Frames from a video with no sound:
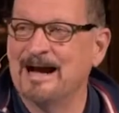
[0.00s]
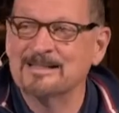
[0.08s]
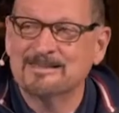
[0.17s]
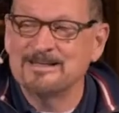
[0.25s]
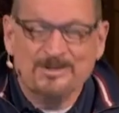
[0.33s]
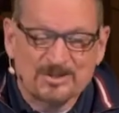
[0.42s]
I
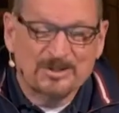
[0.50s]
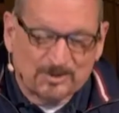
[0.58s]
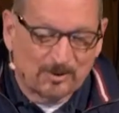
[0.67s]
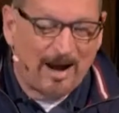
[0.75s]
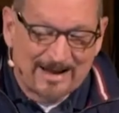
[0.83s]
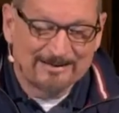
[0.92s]
think you should
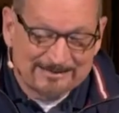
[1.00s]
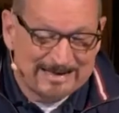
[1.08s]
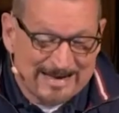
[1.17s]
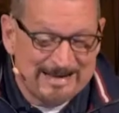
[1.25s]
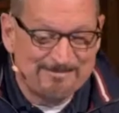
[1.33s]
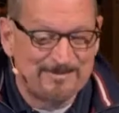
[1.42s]
try to
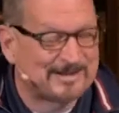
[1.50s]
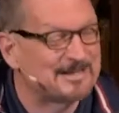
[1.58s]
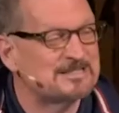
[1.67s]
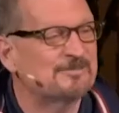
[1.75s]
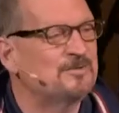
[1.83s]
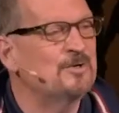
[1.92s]
lead
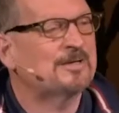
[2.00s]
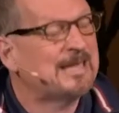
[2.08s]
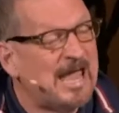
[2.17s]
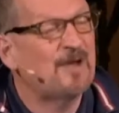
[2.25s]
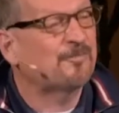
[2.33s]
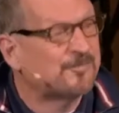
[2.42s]
because if you
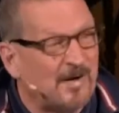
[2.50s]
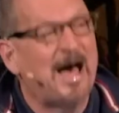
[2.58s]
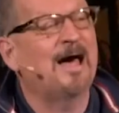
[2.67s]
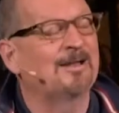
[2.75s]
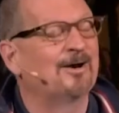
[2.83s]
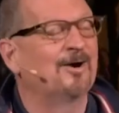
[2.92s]
can't
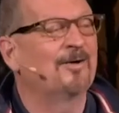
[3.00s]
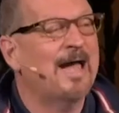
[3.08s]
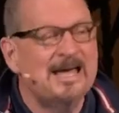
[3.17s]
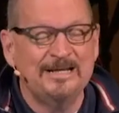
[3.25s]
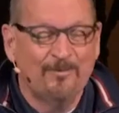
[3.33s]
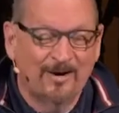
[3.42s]
follow
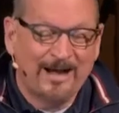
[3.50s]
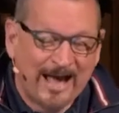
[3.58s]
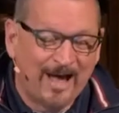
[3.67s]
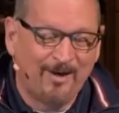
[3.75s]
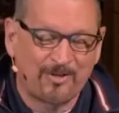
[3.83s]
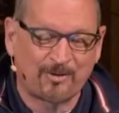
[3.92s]
anyone
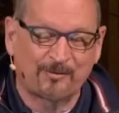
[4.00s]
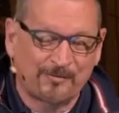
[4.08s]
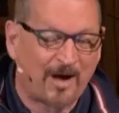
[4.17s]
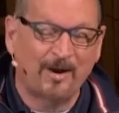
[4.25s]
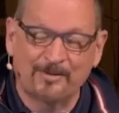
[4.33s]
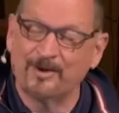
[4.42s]
else or
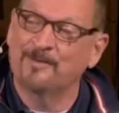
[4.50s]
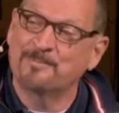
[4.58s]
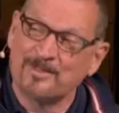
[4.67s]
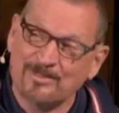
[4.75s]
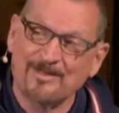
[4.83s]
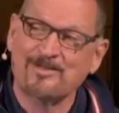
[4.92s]
follow their
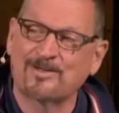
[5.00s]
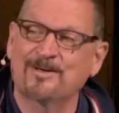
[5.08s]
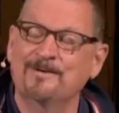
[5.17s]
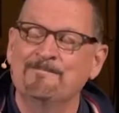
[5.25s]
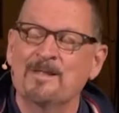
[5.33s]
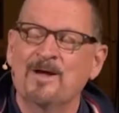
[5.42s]

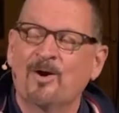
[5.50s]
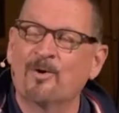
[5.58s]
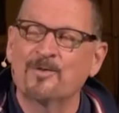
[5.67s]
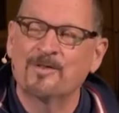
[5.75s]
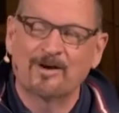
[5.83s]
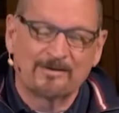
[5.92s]
position
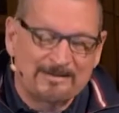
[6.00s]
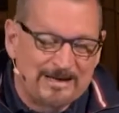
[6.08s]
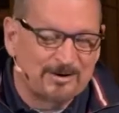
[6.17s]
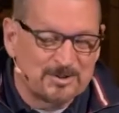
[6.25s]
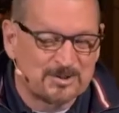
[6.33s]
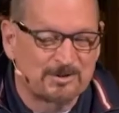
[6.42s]
or their
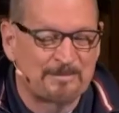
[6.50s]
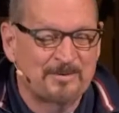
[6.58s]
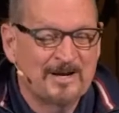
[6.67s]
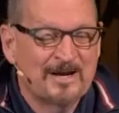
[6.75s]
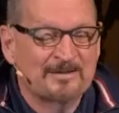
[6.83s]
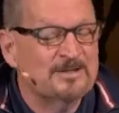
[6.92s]

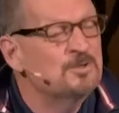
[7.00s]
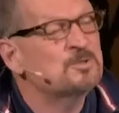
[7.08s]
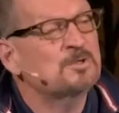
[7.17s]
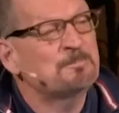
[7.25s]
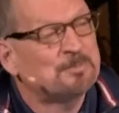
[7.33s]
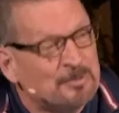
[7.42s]
leadership, then you
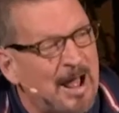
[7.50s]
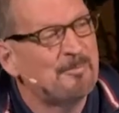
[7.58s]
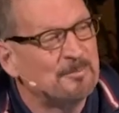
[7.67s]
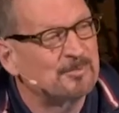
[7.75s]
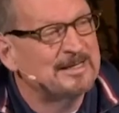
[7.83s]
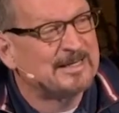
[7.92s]
should
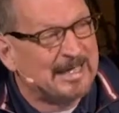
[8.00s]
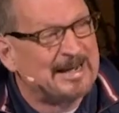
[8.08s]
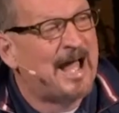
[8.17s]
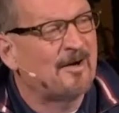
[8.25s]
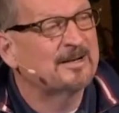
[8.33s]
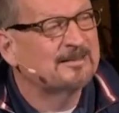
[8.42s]
probably
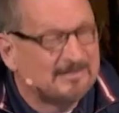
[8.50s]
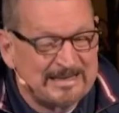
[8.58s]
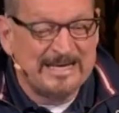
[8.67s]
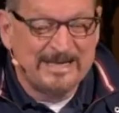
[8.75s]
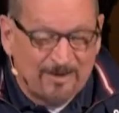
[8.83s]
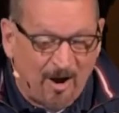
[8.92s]
get out and
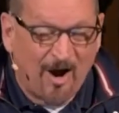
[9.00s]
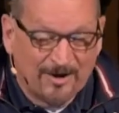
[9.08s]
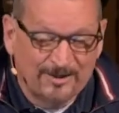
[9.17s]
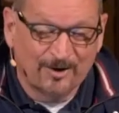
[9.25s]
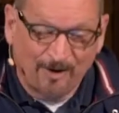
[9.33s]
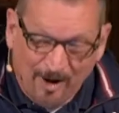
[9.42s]
lead
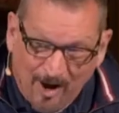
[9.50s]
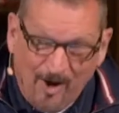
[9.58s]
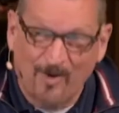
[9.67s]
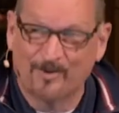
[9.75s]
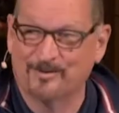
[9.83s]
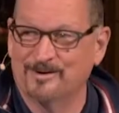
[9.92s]
on your
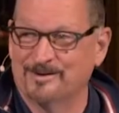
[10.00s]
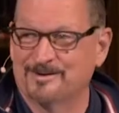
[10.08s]
own.